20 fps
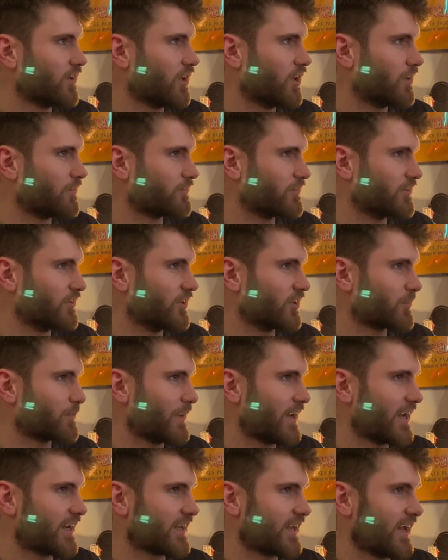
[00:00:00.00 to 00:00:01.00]
often look
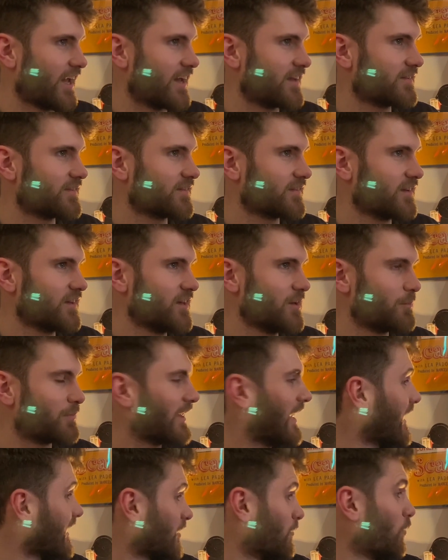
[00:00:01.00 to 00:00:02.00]
back at
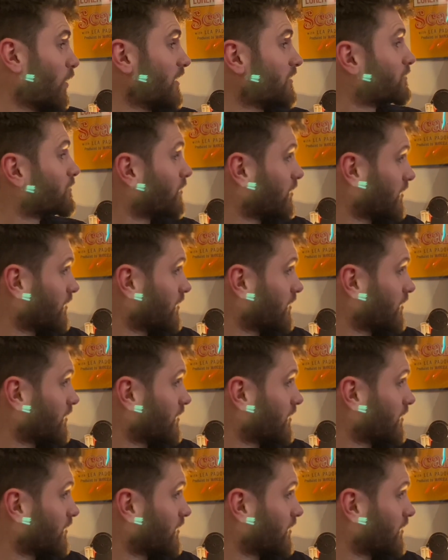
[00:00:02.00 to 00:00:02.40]
black and white